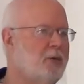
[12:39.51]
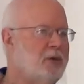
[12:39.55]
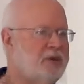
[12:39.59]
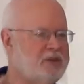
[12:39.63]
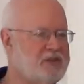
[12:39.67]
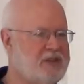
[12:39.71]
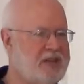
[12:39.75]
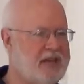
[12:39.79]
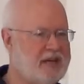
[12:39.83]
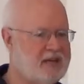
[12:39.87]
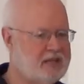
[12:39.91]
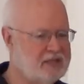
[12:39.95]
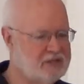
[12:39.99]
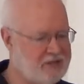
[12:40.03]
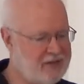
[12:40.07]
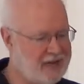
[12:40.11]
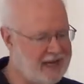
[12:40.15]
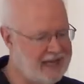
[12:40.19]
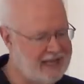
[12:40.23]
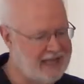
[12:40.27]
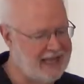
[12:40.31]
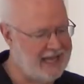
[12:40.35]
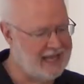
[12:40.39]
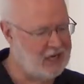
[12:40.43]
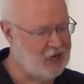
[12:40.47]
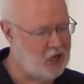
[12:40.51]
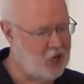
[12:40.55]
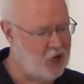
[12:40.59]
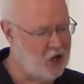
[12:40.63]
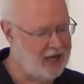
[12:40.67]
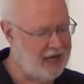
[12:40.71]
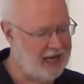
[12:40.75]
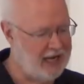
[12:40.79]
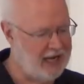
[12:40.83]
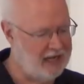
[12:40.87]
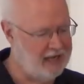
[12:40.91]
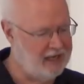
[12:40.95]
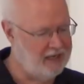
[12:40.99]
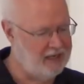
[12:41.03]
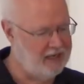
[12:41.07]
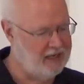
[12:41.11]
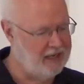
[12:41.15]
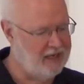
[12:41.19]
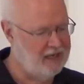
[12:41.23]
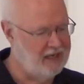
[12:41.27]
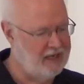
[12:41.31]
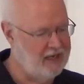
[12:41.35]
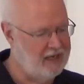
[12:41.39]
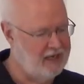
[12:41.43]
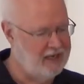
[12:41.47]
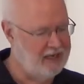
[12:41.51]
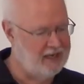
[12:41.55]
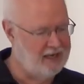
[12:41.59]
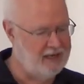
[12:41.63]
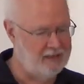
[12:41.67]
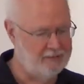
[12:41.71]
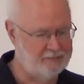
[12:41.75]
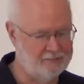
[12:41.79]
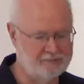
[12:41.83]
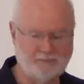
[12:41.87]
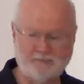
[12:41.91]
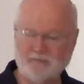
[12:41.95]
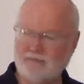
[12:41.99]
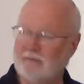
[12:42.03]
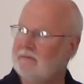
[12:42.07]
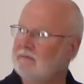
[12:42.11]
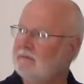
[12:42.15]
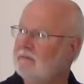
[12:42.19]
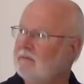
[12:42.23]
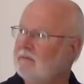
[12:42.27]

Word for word: will satisfy that longing. Um,